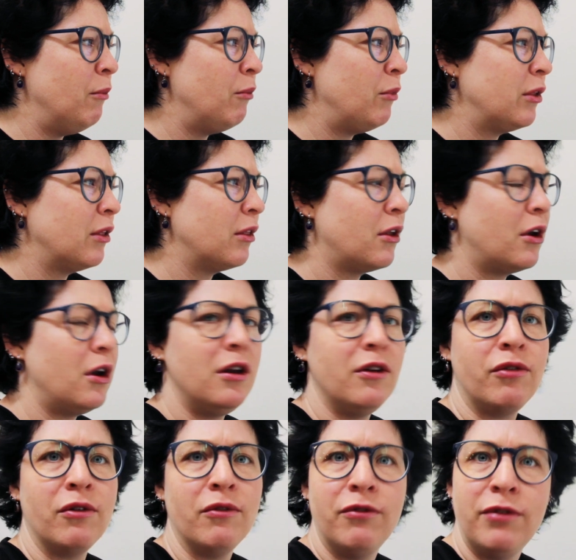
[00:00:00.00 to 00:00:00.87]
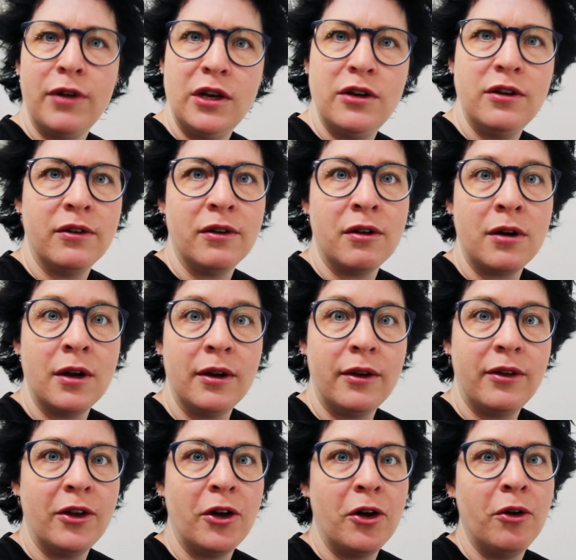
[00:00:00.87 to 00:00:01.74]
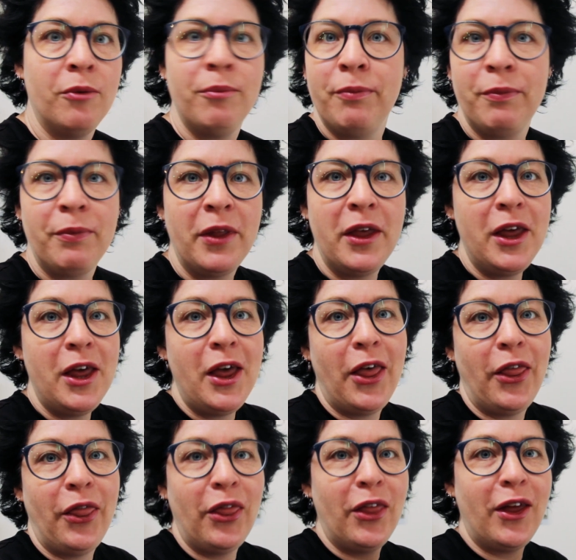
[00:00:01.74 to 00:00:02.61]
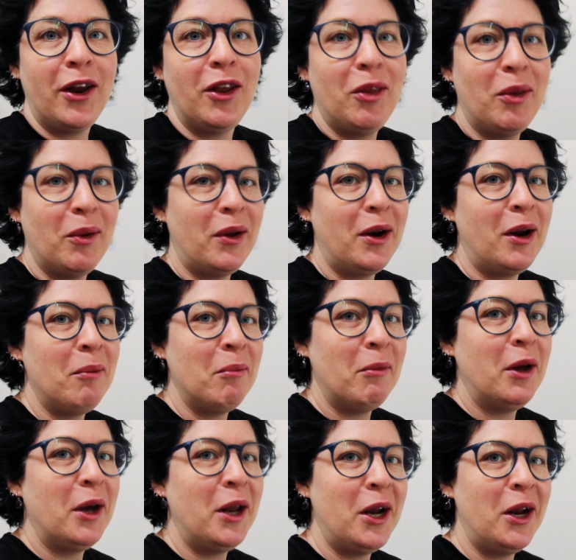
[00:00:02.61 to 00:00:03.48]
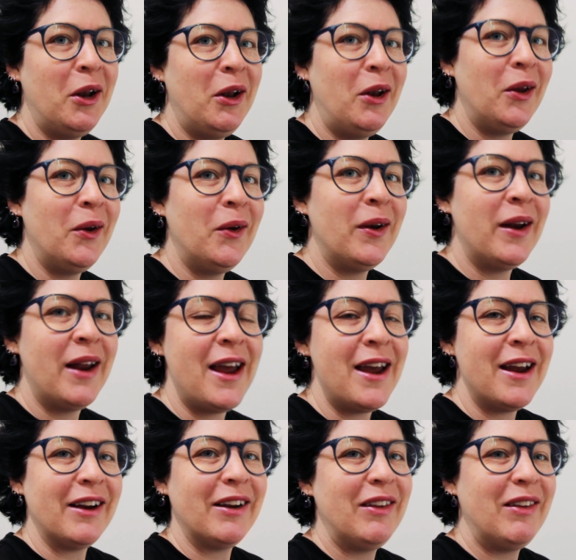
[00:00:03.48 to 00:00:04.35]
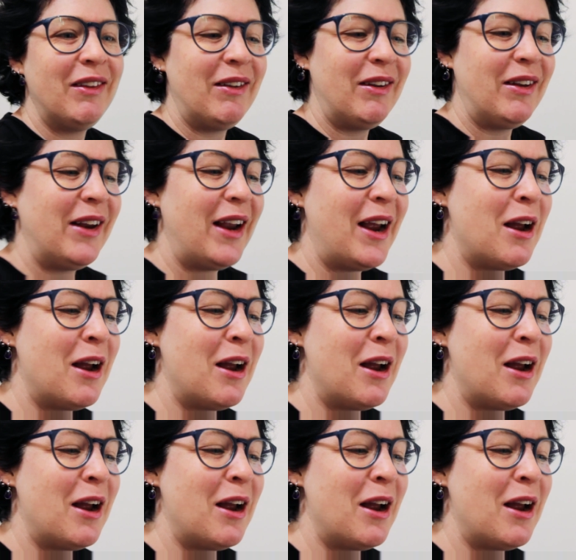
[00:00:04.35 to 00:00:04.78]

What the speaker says: with a lot of different features on it. So that's what I'm going to do next.